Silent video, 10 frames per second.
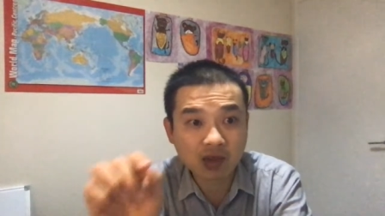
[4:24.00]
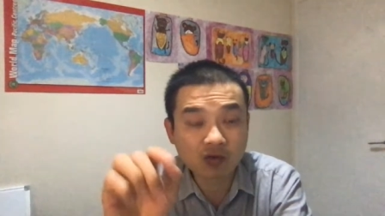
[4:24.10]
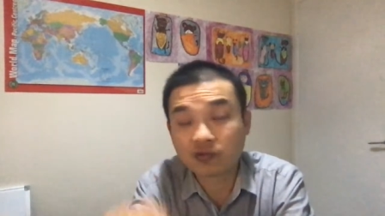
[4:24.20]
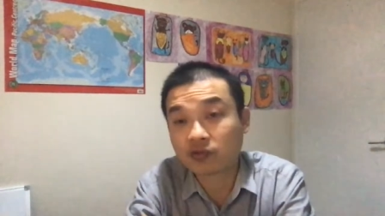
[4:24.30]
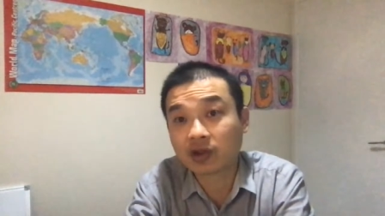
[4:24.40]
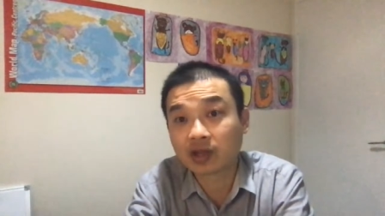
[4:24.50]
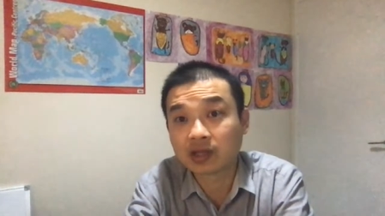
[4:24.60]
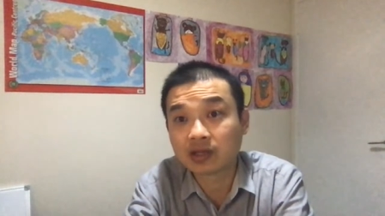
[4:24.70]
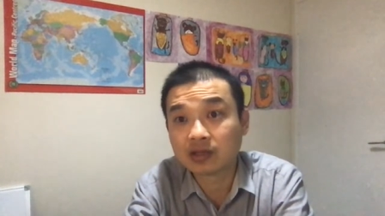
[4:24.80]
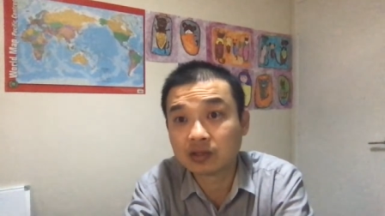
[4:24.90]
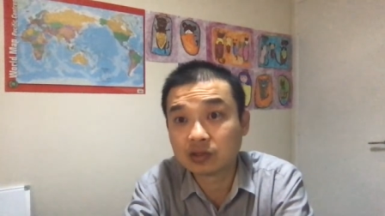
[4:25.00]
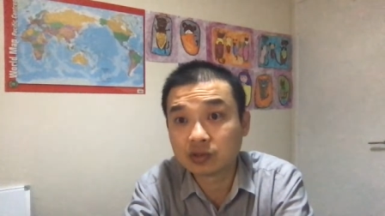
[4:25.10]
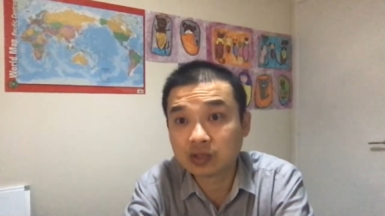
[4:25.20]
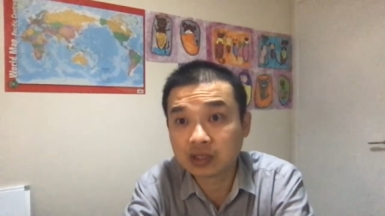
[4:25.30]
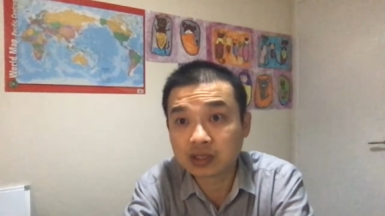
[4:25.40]
friend into
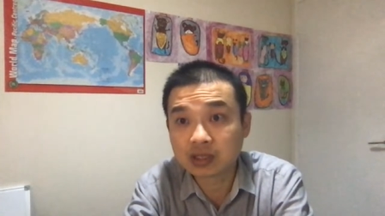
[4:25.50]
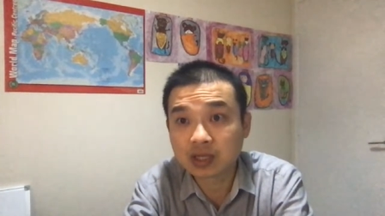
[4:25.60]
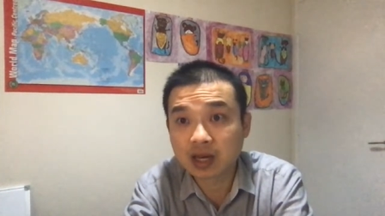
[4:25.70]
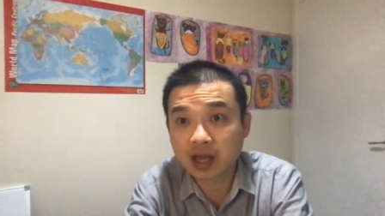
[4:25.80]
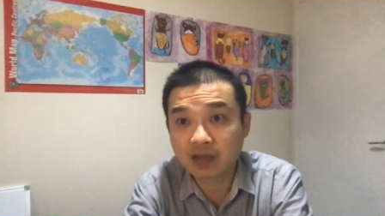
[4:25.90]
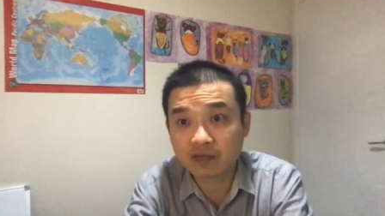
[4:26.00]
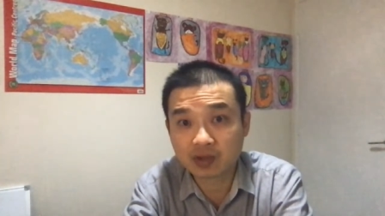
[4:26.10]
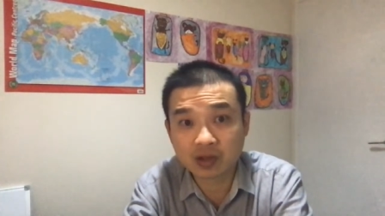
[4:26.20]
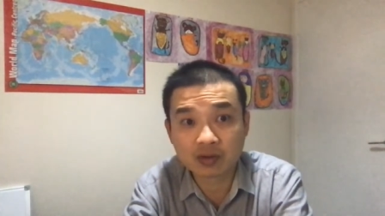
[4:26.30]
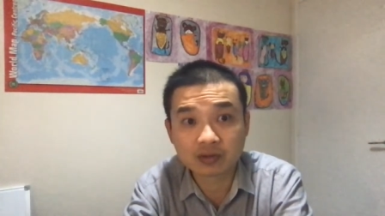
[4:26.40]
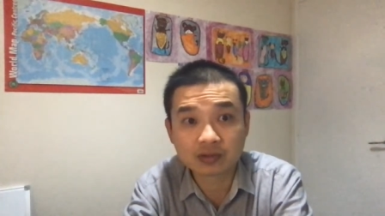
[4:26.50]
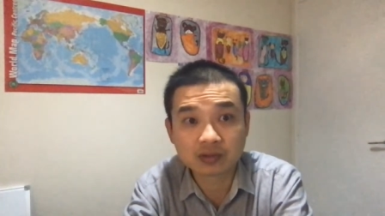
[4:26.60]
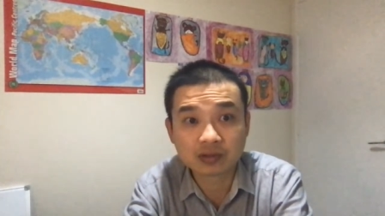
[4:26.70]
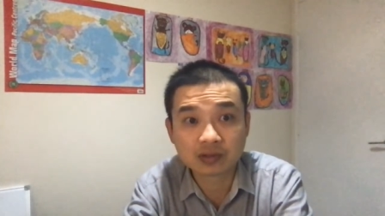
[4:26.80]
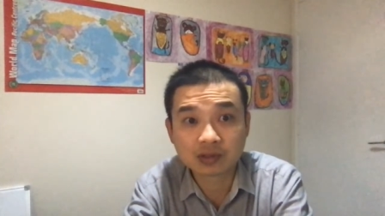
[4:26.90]
this live video.
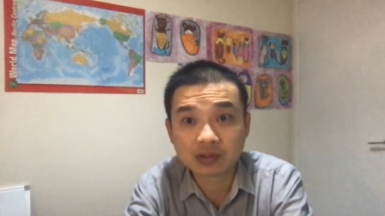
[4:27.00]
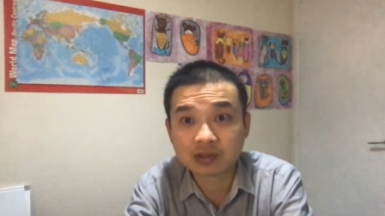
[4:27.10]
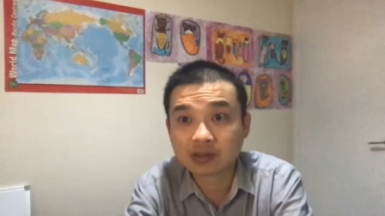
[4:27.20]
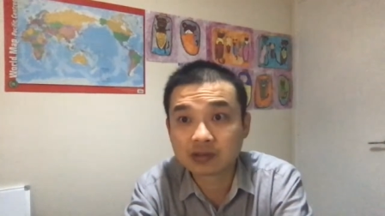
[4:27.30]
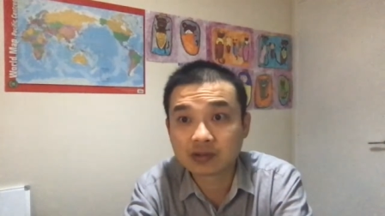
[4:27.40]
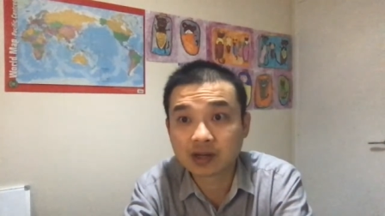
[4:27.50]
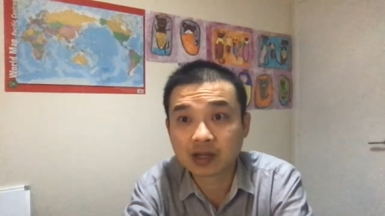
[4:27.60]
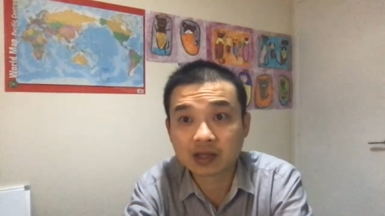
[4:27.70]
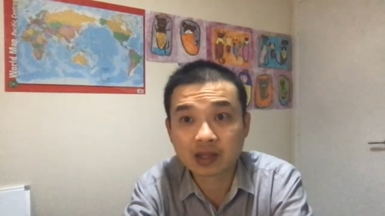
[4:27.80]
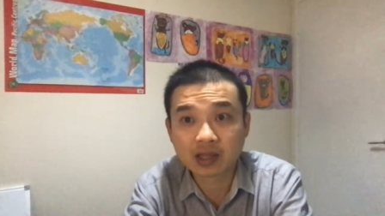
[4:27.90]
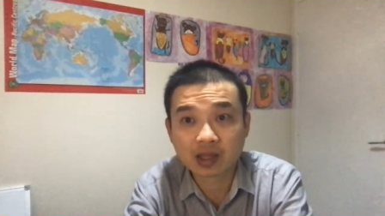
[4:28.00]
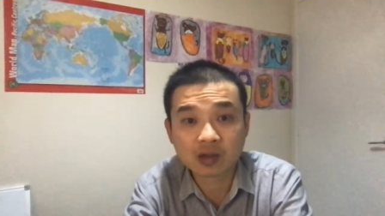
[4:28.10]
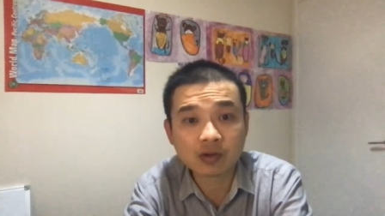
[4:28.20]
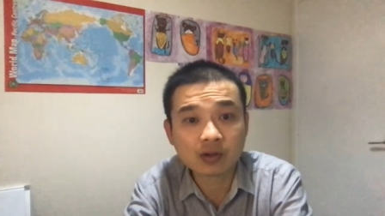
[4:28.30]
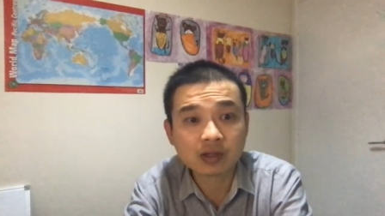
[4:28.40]
All right, thank
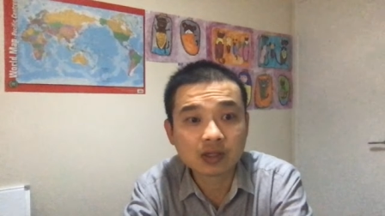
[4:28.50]
you.